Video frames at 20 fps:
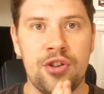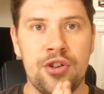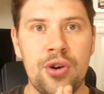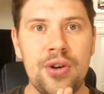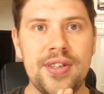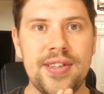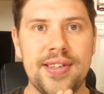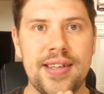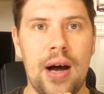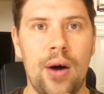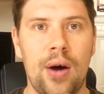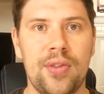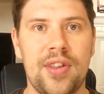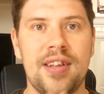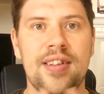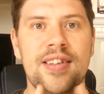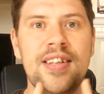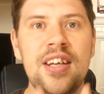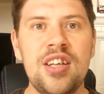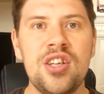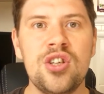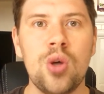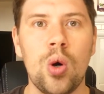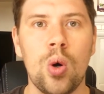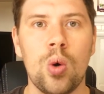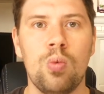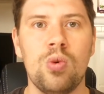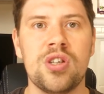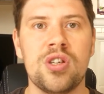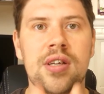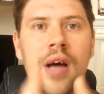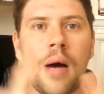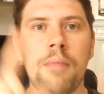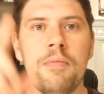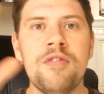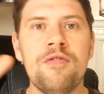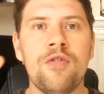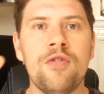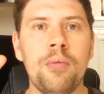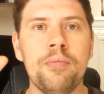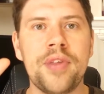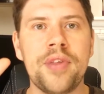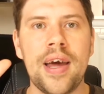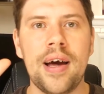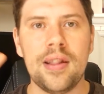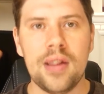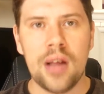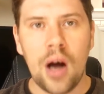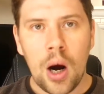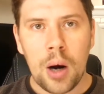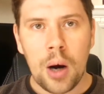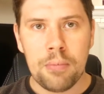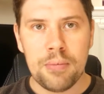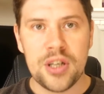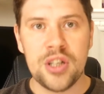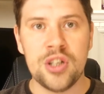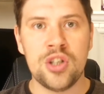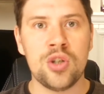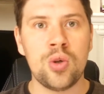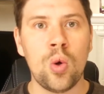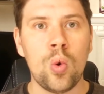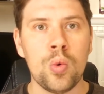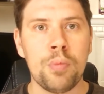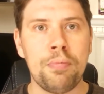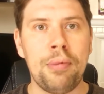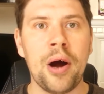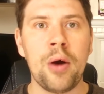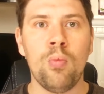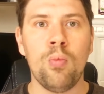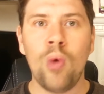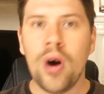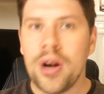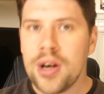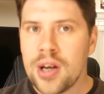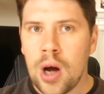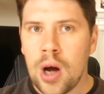Turns out that this song was coming from the alarm installed by one